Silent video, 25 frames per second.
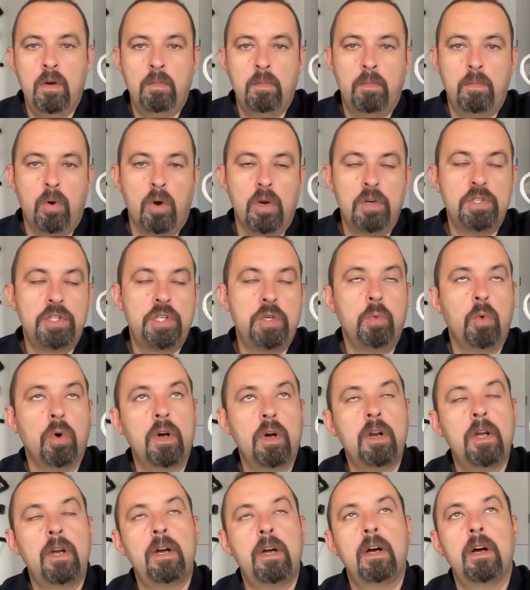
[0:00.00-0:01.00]
Boris, do you
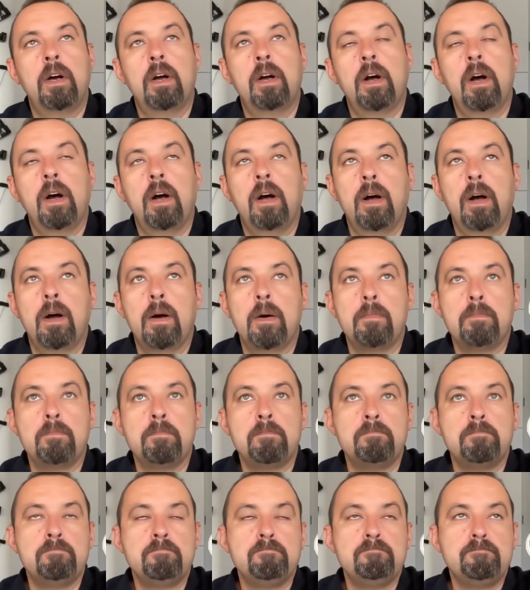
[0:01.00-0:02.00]
want
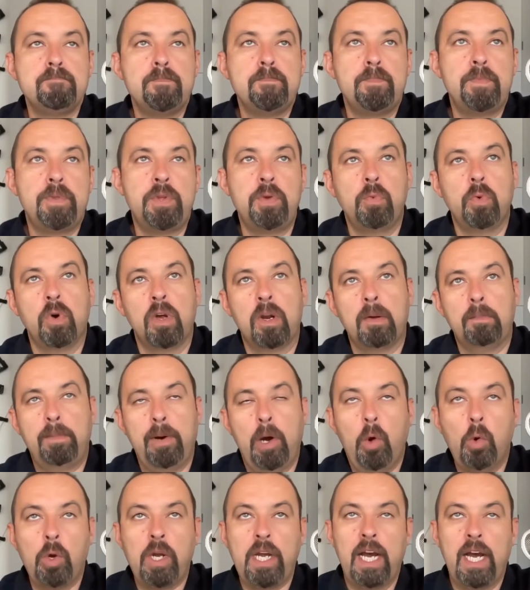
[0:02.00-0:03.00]
to
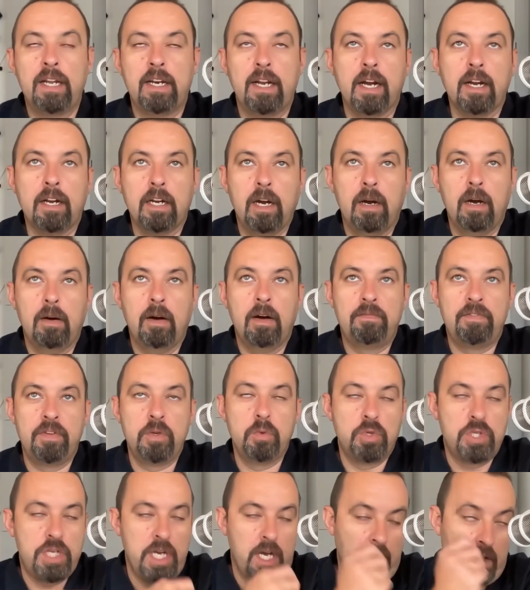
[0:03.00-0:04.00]
poke at a
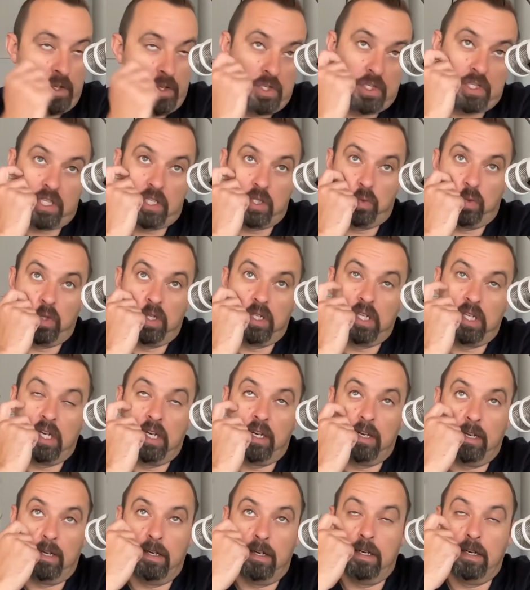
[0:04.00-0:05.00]
few challenges? Because we did
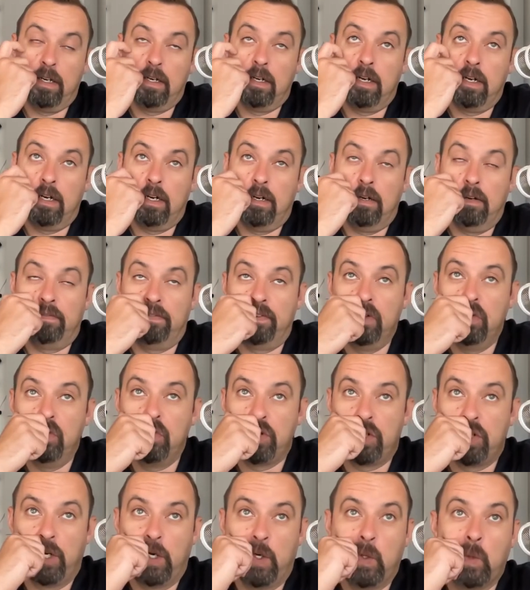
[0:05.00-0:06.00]
a few
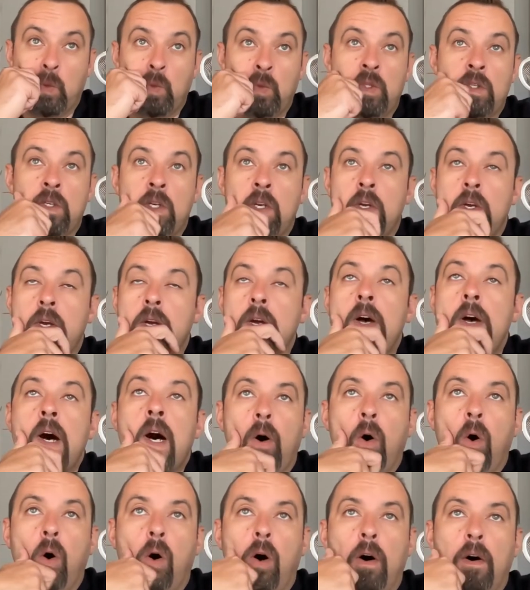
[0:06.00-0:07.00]
shows
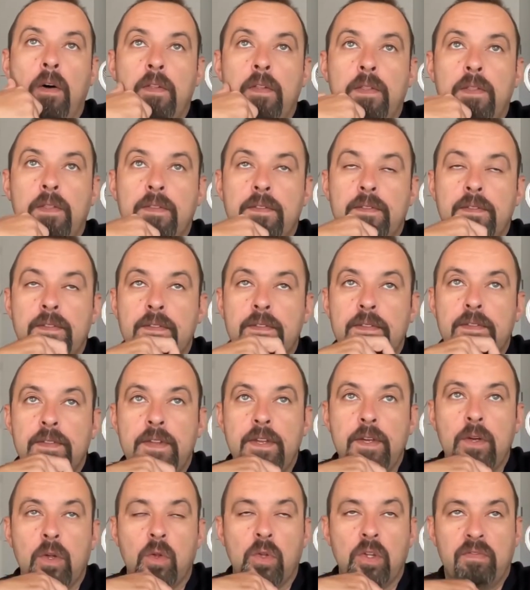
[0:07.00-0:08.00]
on
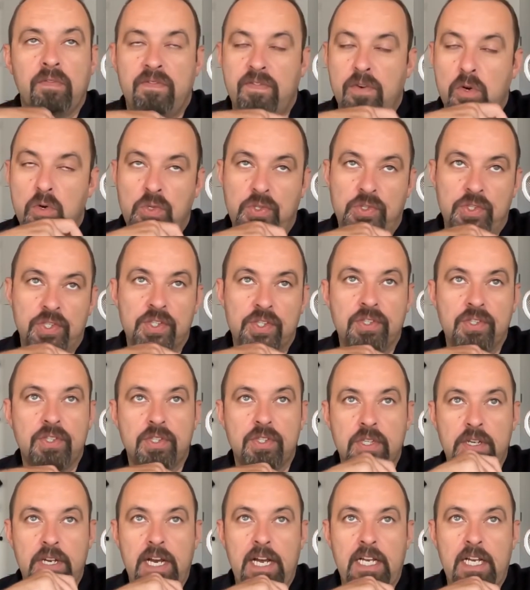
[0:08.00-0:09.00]
the
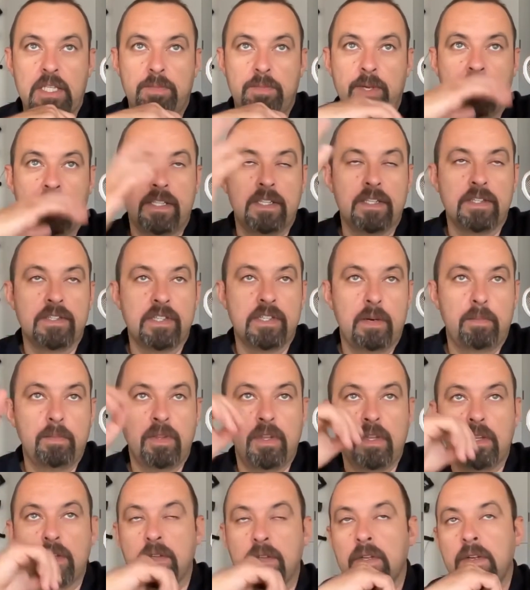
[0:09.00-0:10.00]
versus aspect of some
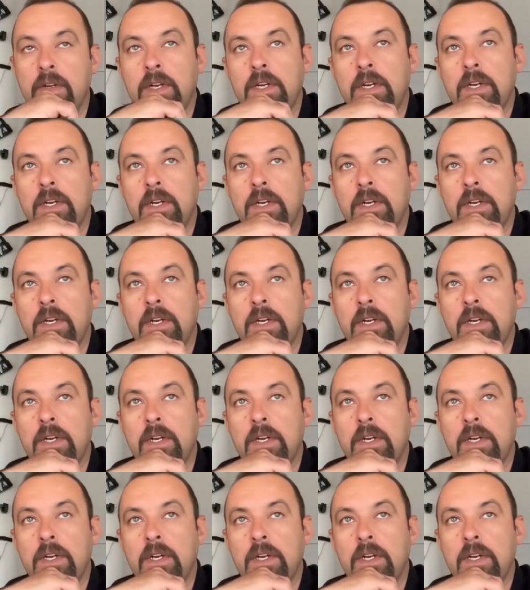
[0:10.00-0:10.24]
of the